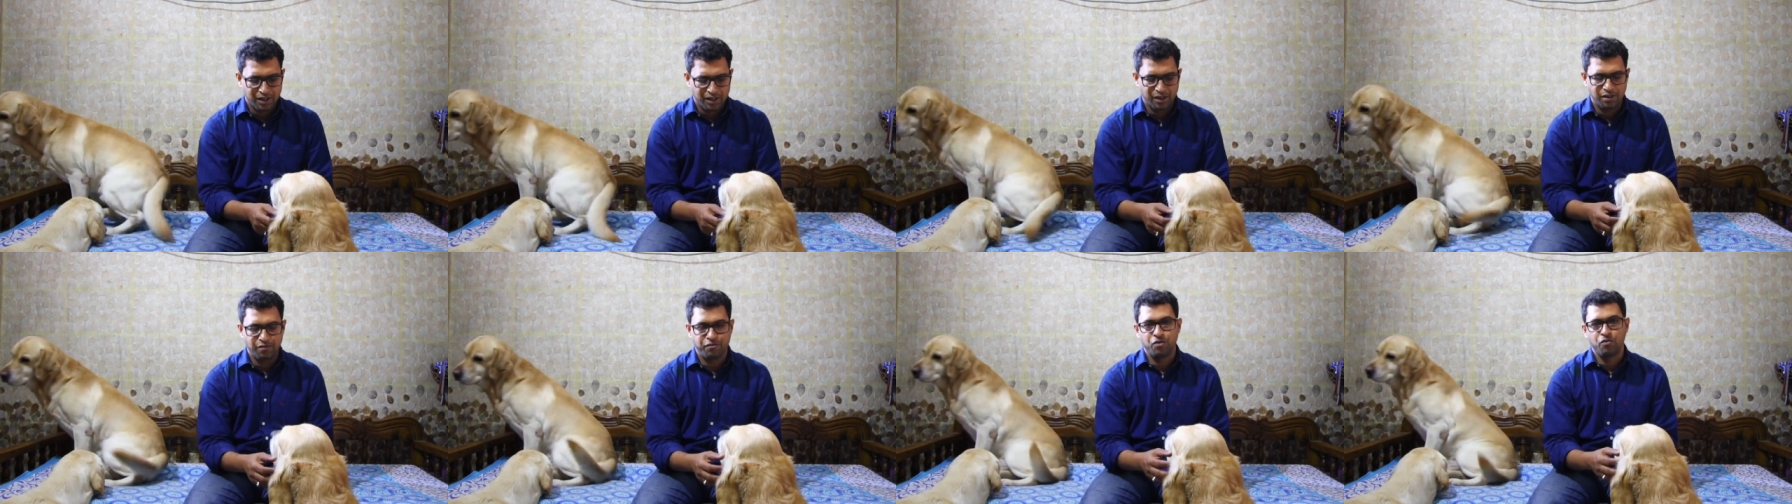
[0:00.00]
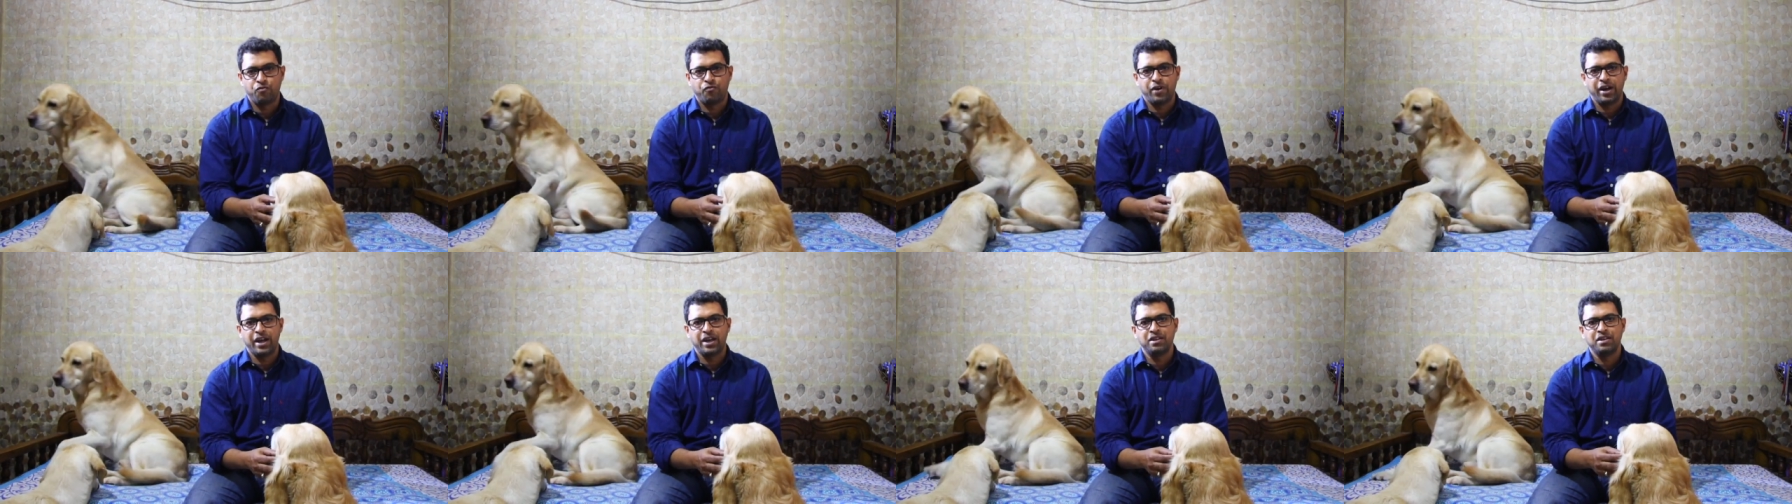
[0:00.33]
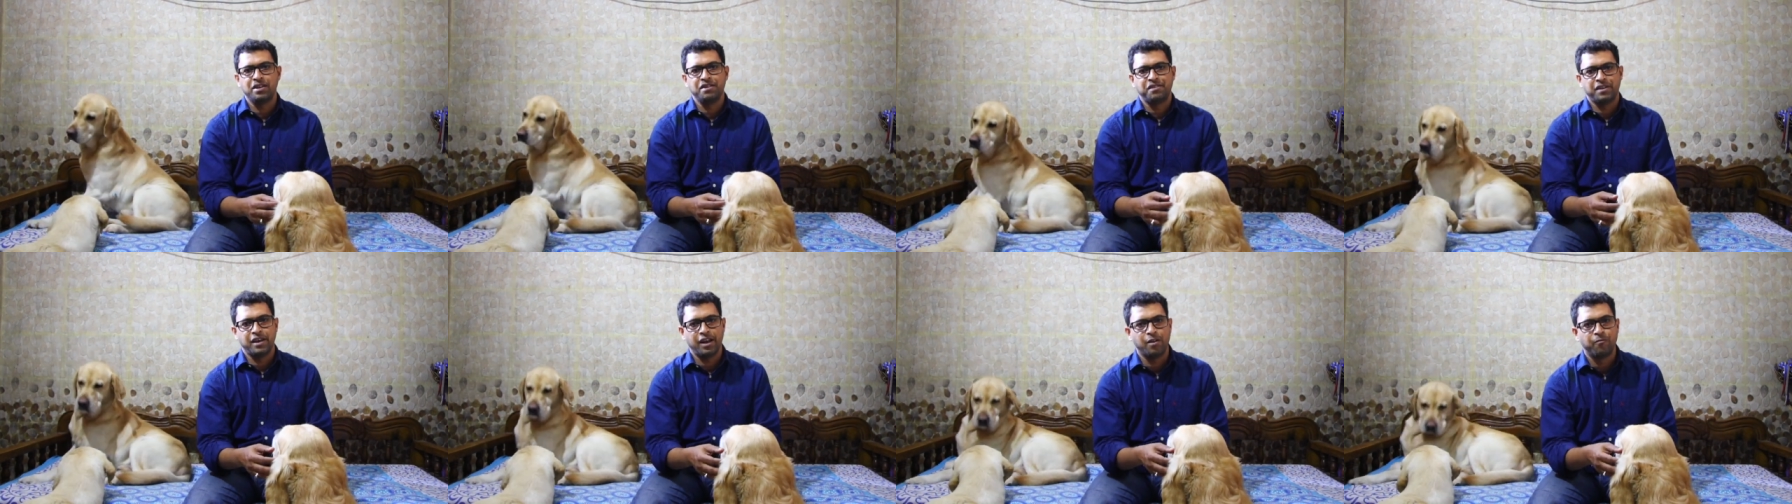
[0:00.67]
If you find
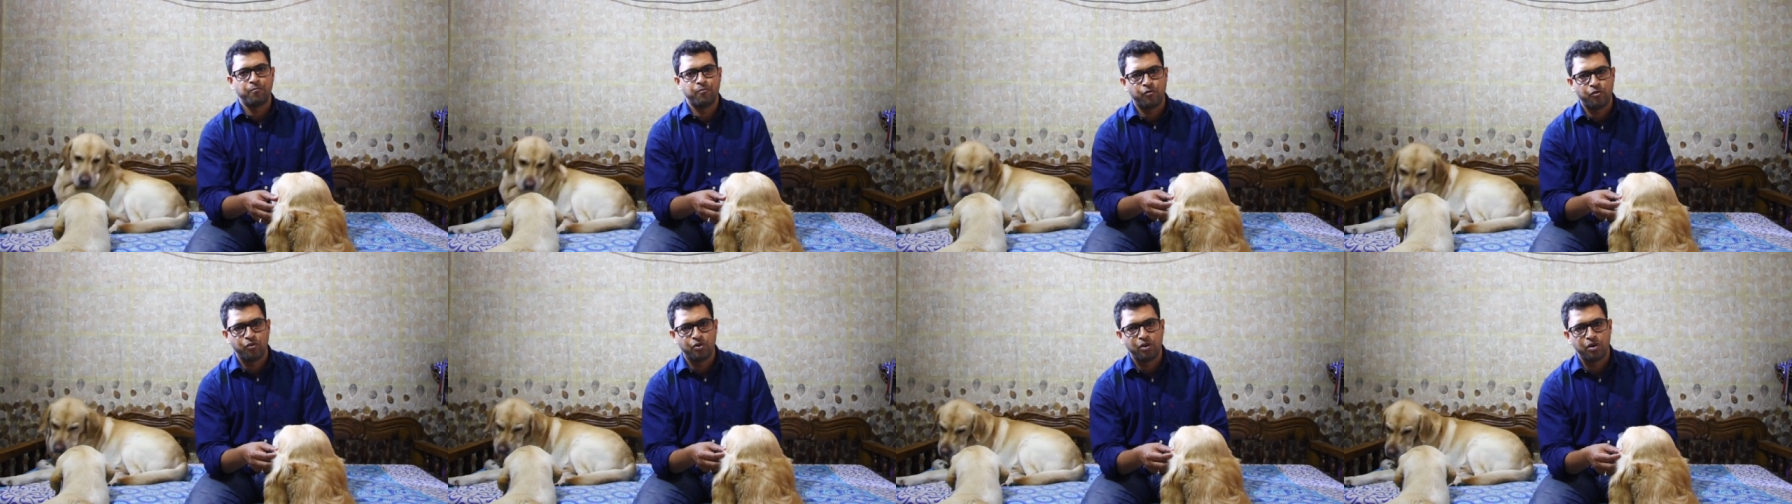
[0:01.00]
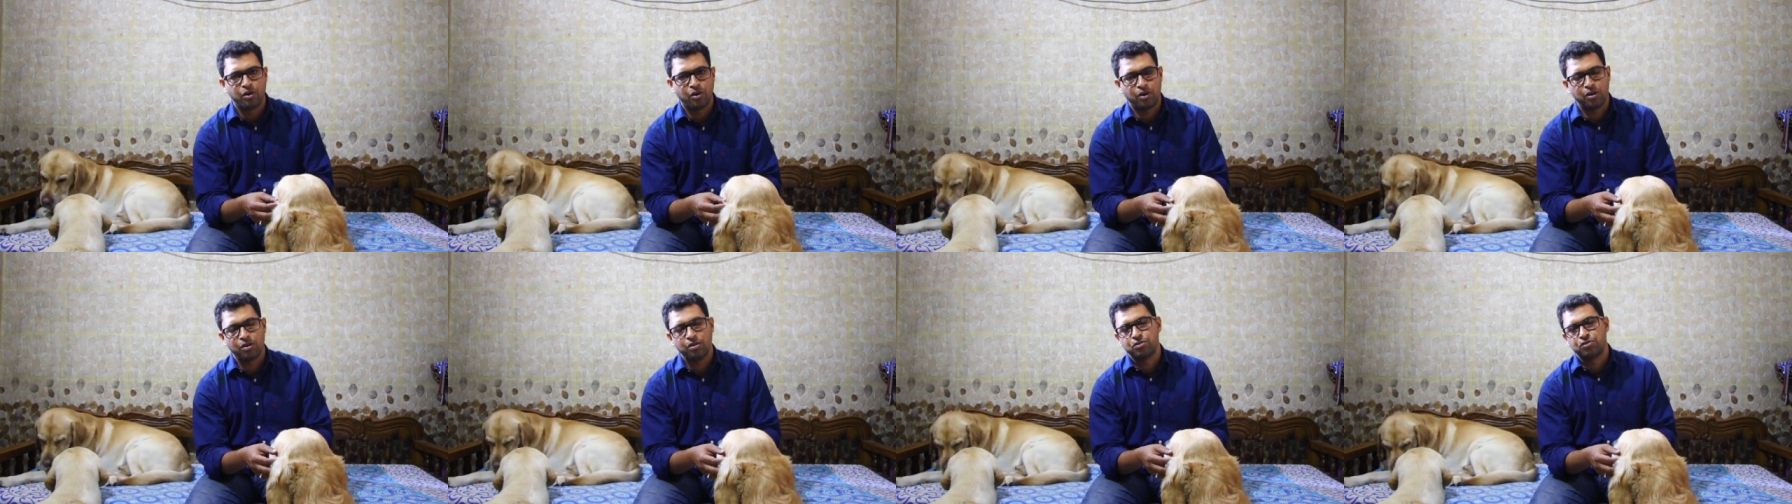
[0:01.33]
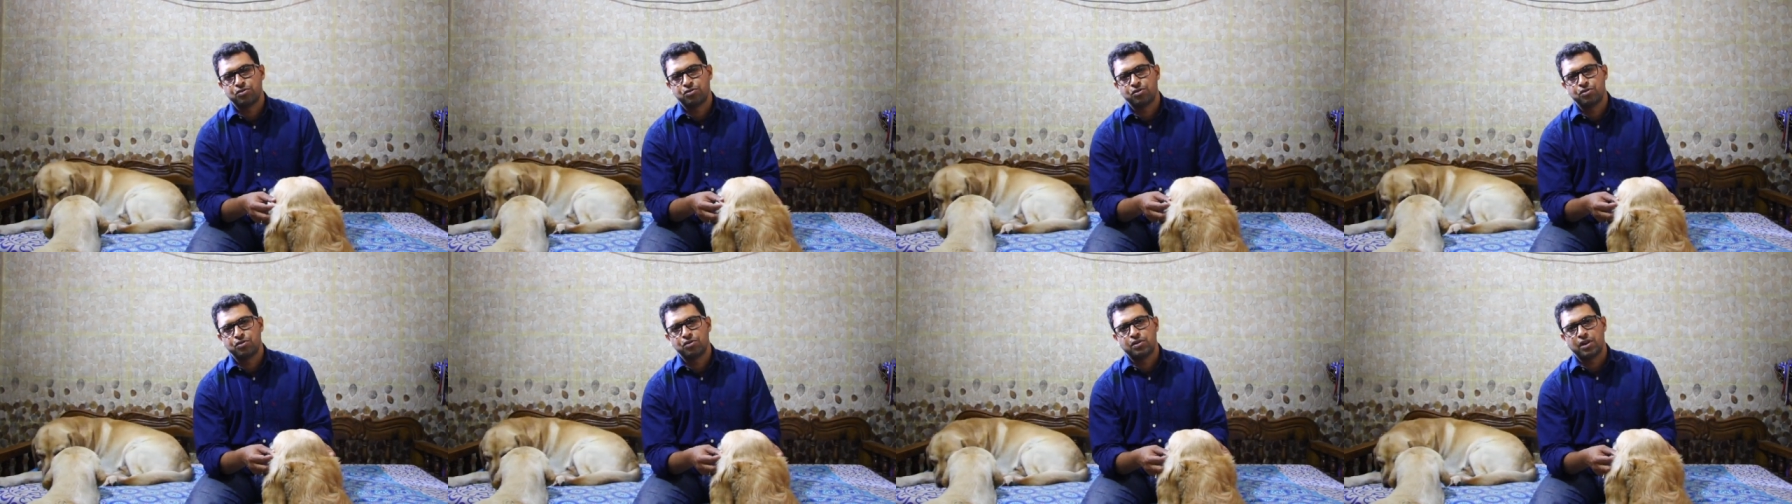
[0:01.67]
this helpful, also